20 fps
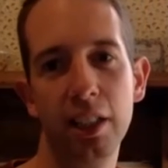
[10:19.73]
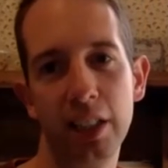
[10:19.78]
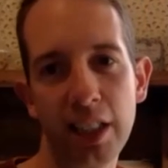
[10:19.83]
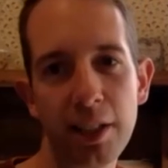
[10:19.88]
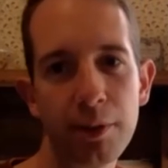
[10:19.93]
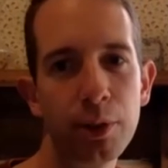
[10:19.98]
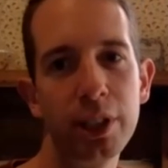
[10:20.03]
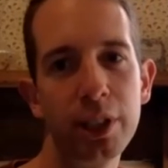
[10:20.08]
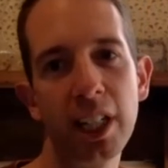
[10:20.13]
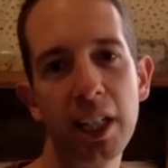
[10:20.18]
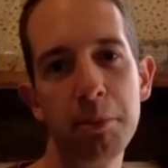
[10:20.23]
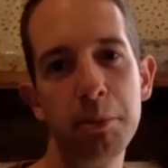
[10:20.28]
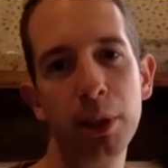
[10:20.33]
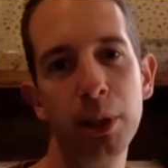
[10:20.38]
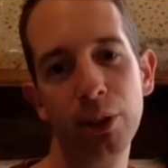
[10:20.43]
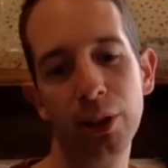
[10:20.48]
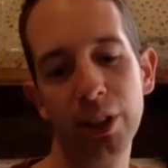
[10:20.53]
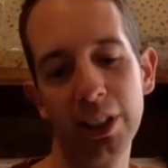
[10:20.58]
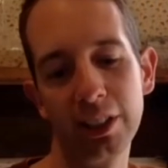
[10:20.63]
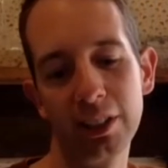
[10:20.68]
everyday
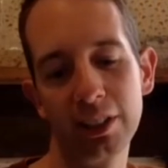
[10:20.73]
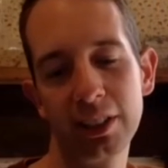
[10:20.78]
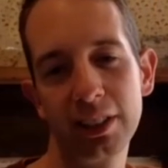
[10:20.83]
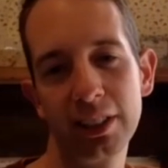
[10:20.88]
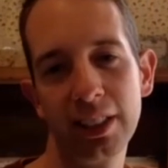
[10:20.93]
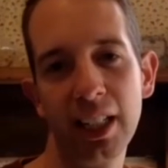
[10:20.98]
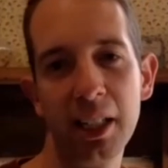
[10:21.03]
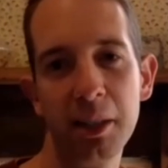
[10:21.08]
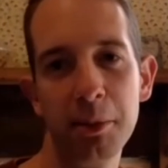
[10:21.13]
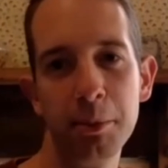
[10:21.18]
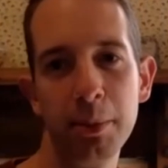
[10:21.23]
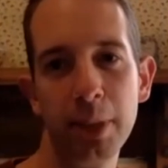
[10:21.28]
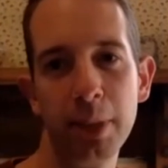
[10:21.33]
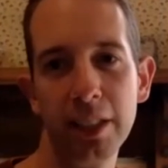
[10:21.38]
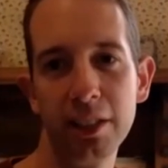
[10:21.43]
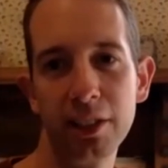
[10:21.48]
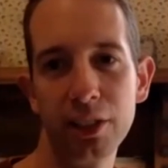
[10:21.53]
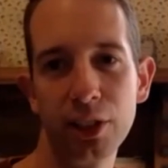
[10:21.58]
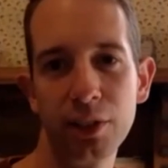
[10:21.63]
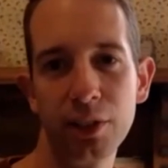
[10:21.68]
buildings
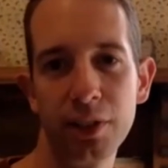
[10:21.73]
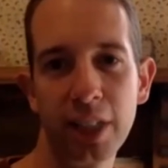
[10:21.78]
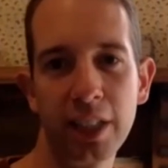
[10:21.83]
and sort of